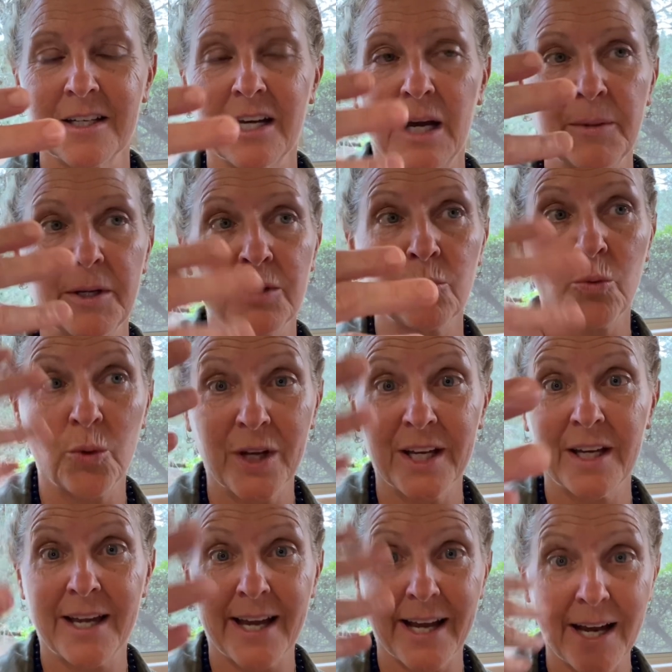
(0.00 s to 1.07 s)
I mean, we
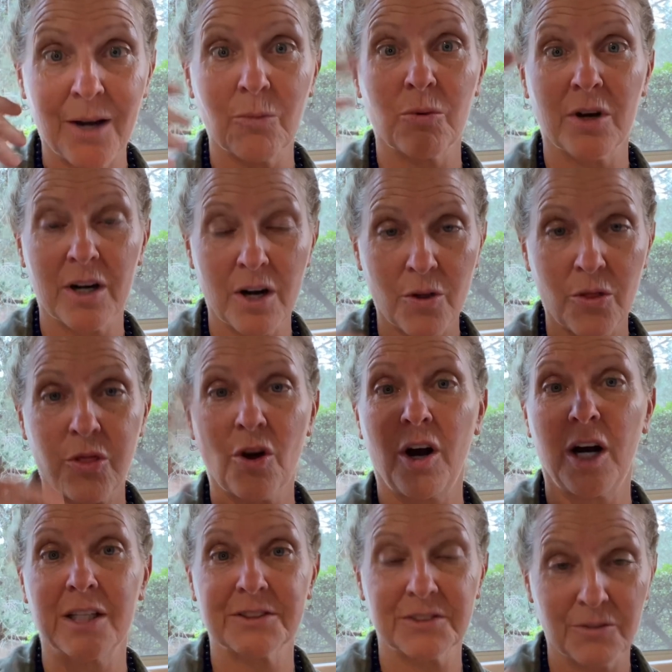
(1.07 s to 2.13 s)
get what our
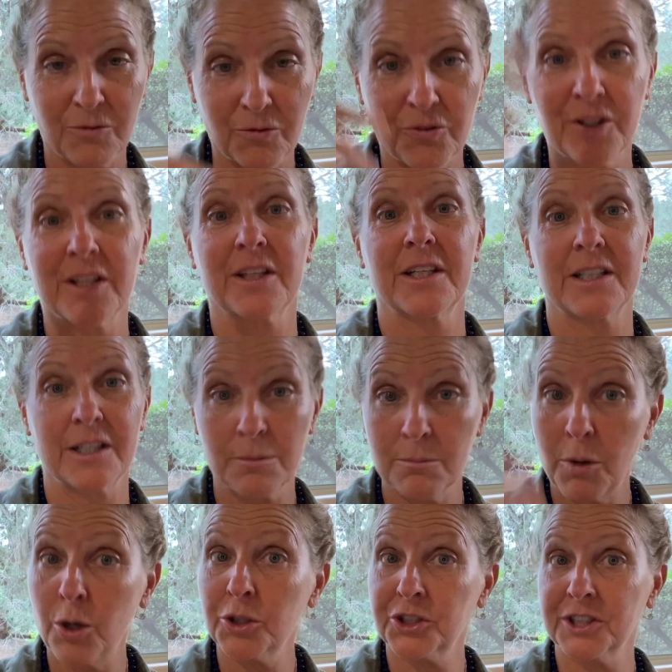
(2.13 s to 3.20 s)
thoughts and feeling and
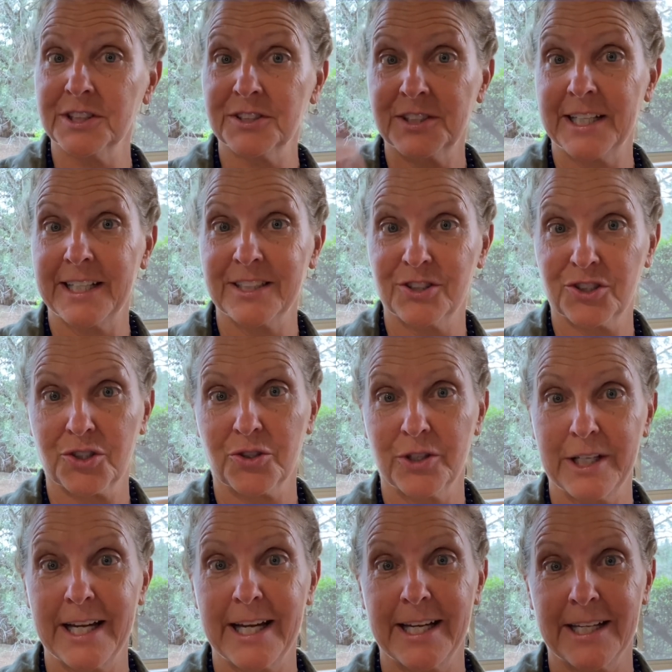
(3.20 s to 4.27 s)
emotion states
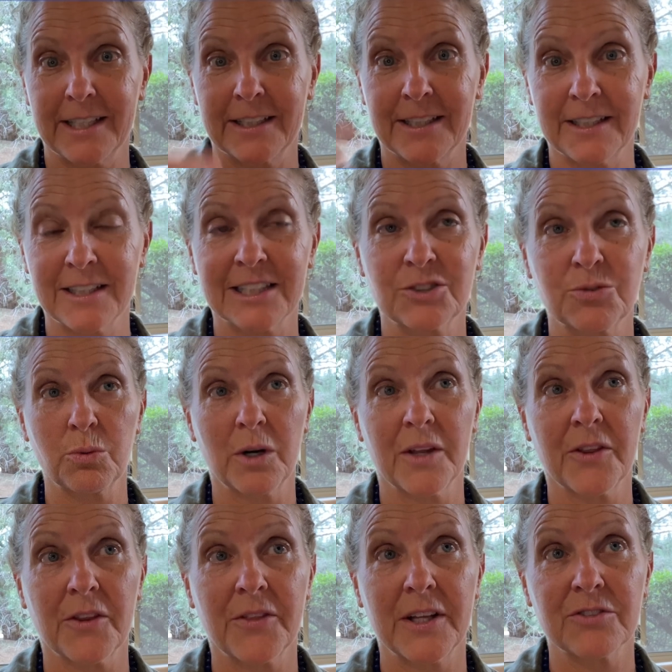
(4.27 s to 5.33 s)
create. And that's of
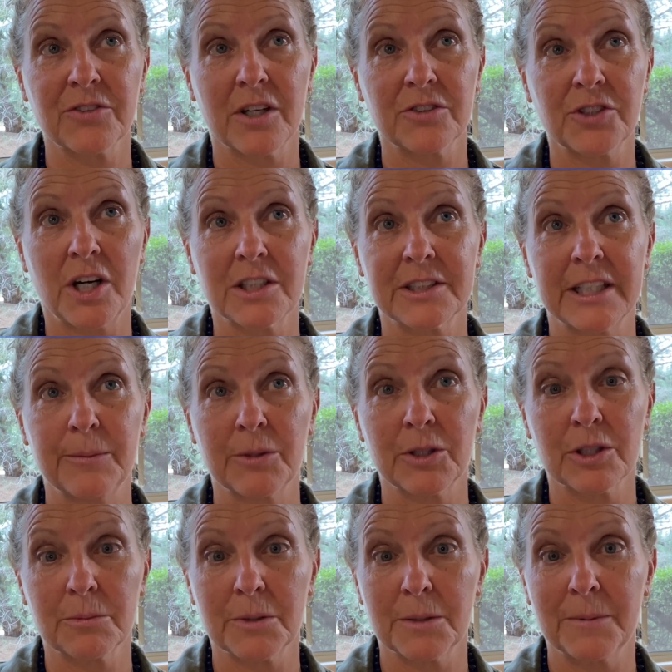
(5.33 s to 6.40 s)
the things I'll talk to him a
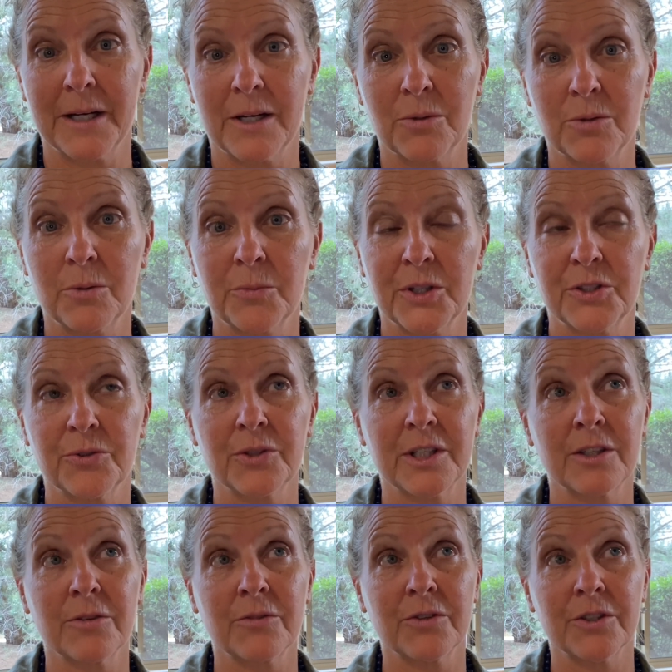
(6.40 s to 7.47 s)
little bit about when we do an
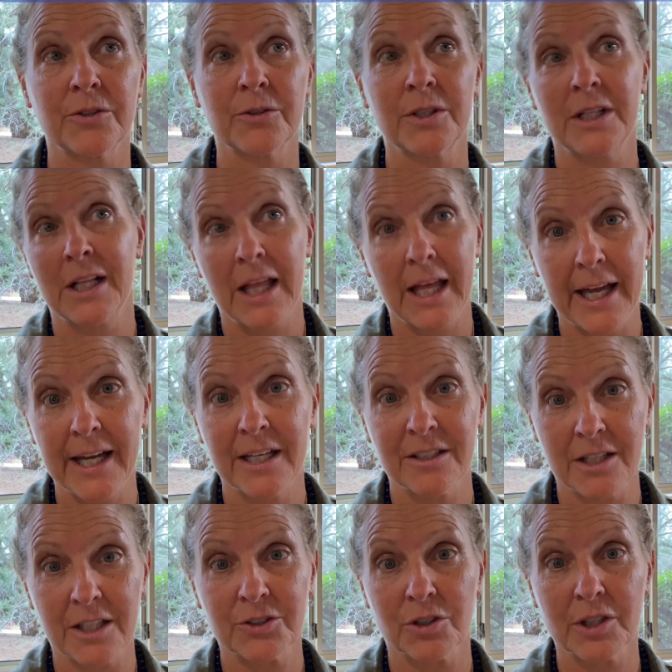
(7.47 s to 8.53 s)
interview. And
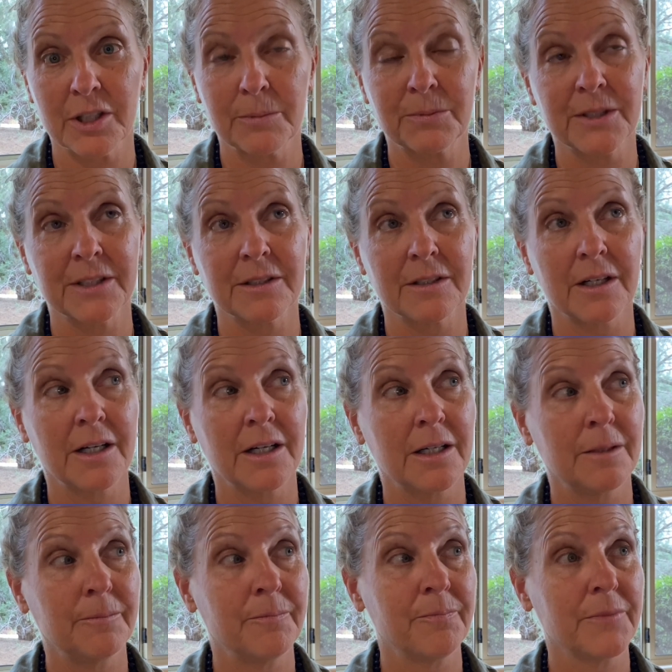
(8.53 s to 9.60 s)
Dr. Lipton,
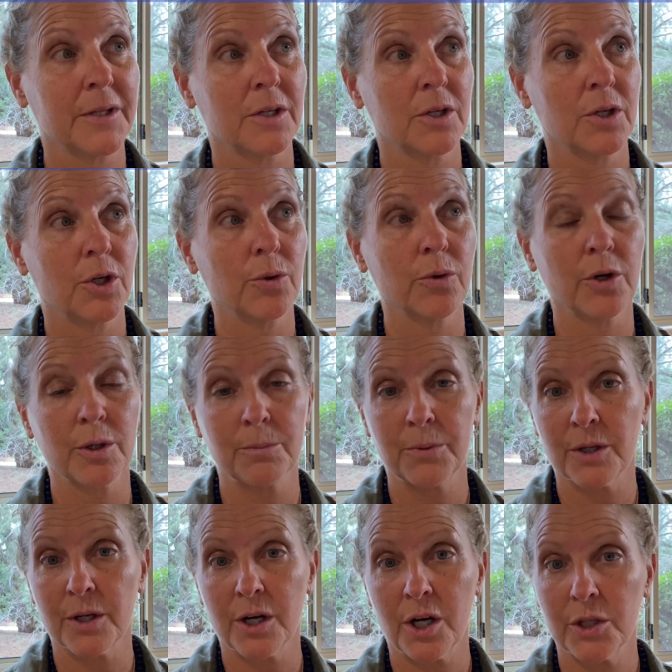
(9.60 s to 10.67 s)
who wrote a
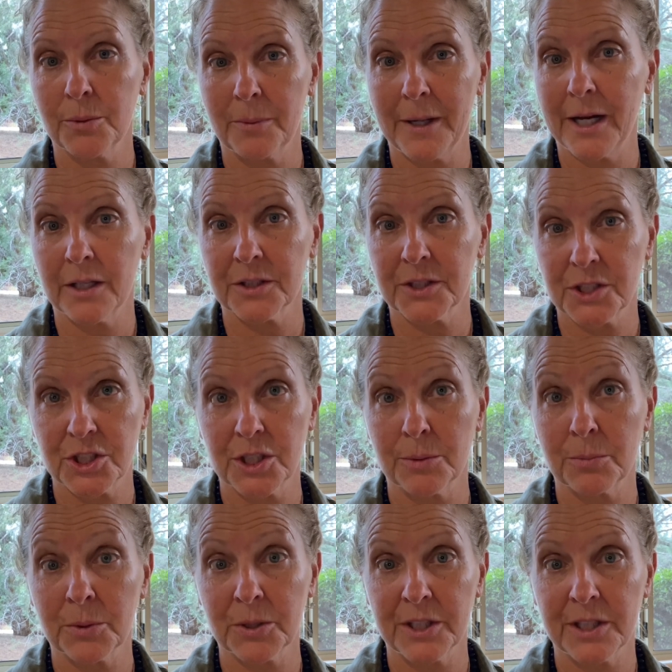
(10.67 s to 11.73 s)
book called The Biology of
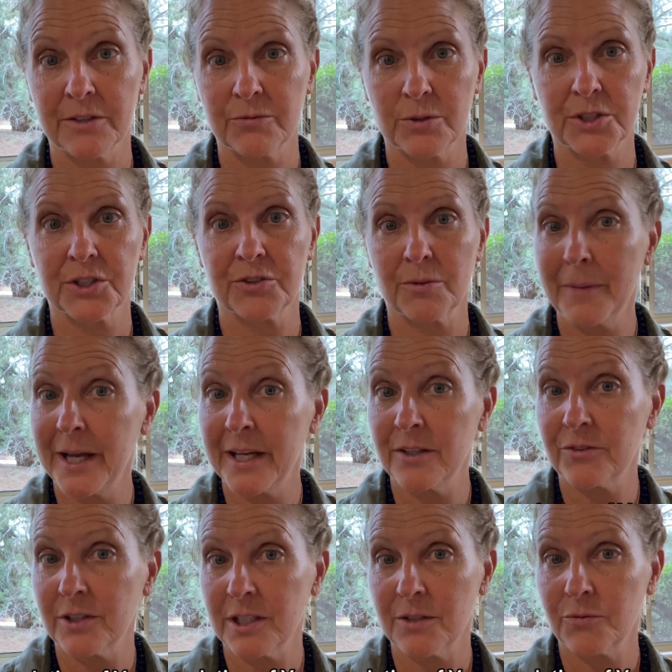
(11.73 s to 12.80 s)
Belief, which is
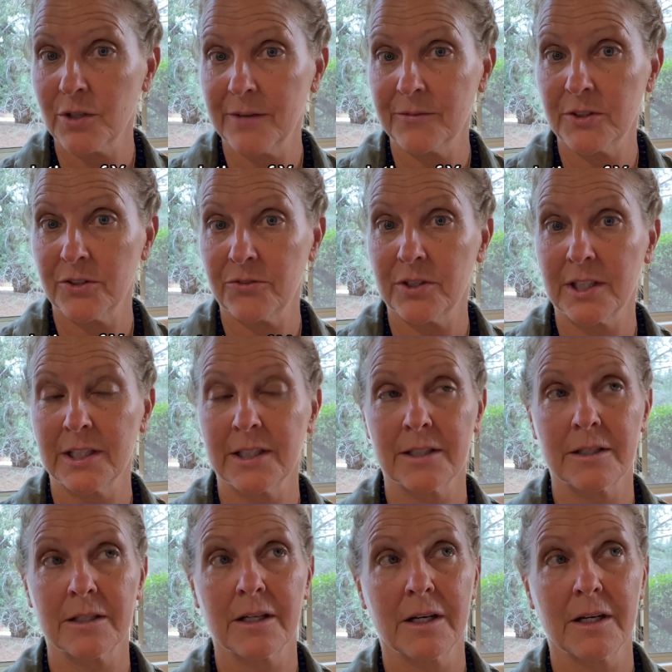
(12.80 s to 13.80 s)
amazing if you haven't seen it.